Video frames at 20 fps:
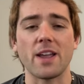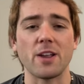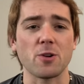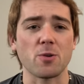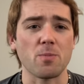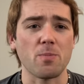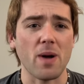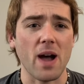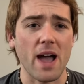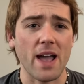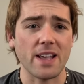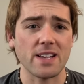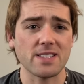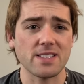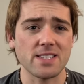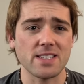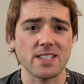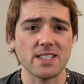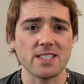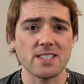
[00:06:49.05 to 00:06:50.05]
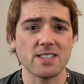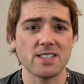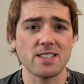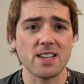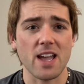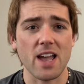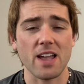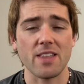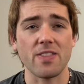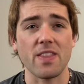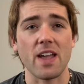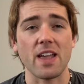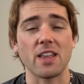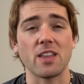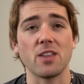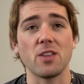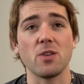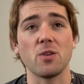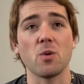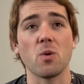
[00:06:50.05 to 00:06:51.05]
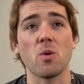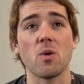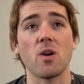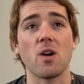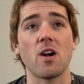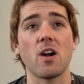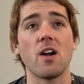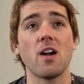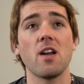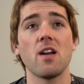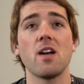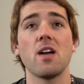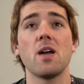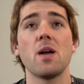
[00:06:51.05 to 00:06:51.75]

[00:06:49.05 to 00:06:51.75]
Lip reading: your biases and that your